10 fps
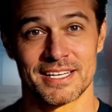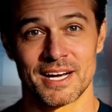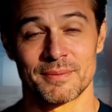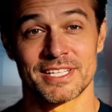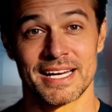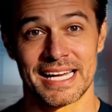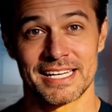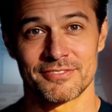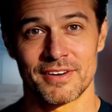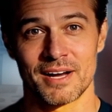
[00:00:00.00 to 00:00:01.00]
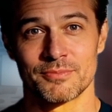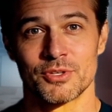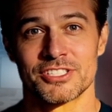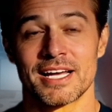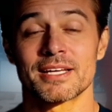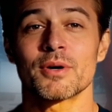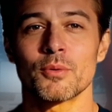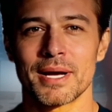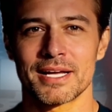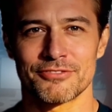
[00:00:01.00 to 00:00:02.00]
up to 85% of your
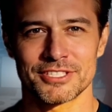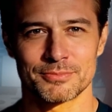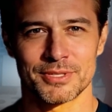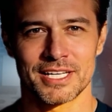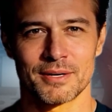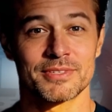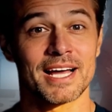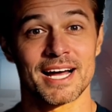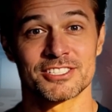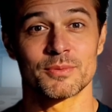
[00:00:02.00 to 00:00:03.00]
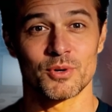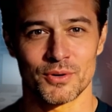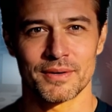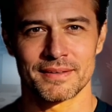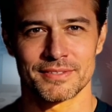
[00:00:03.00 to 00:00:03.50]
benefits become taxable.